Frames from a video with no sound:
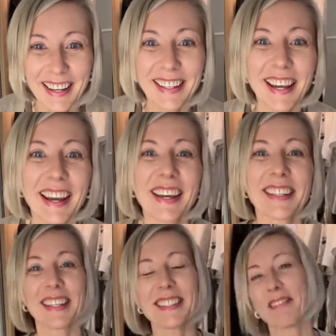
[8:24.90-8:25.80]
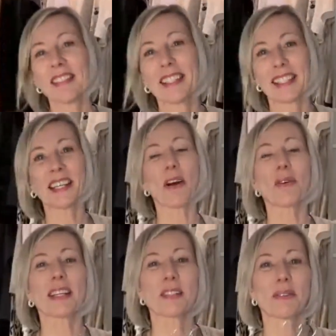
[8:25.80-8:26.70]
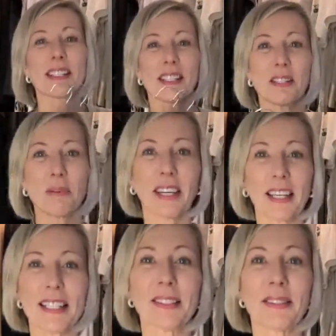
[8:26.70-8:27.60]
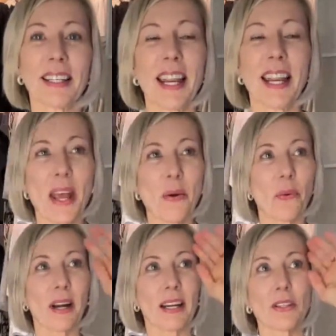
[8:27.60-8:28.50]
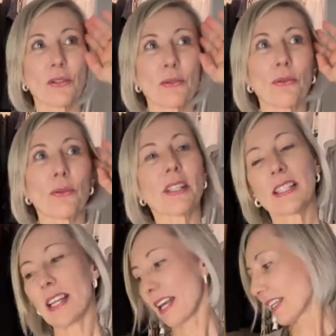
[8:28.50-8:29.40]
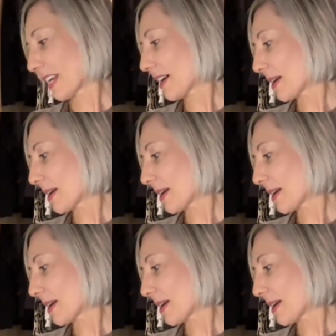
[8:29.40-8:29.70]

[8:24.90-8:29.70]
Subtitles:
Yeah, definitely. Yeah. Okay, so Asta, so I can tell you that what I do is that